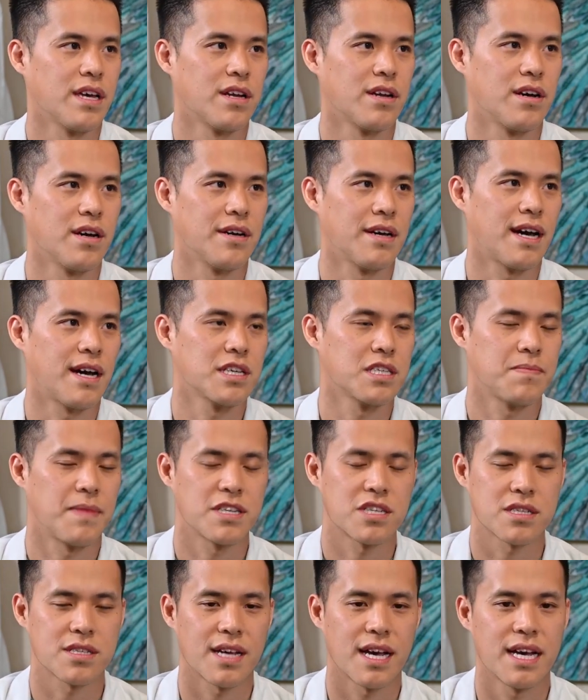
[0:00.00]
how
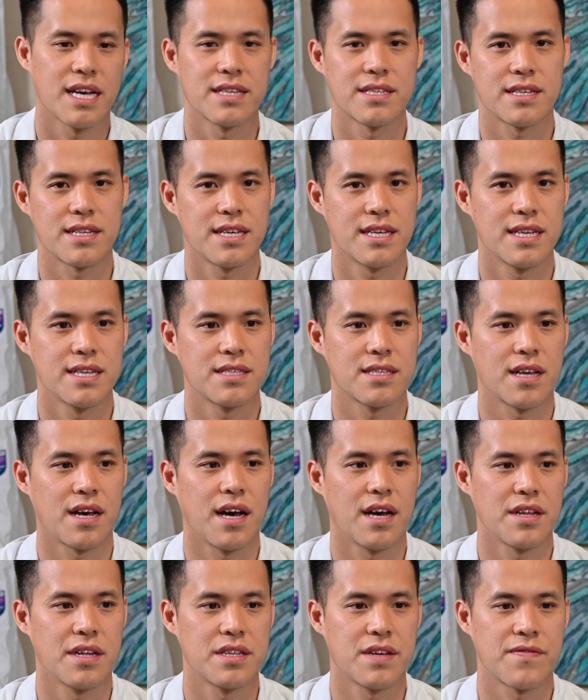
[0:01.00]
specialized it is,
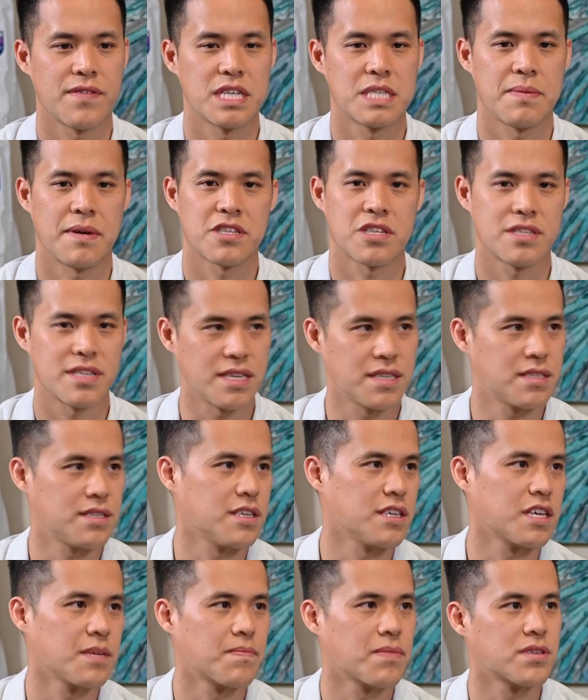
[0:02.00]
all the different specialties
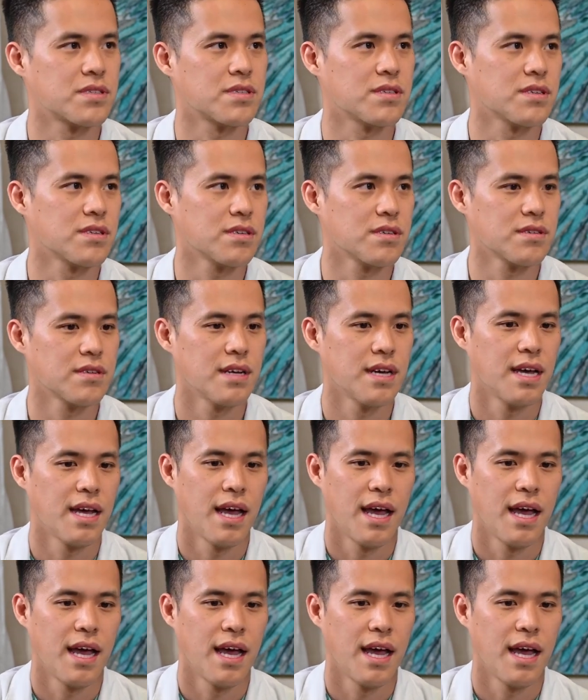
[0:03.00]
you can pursue.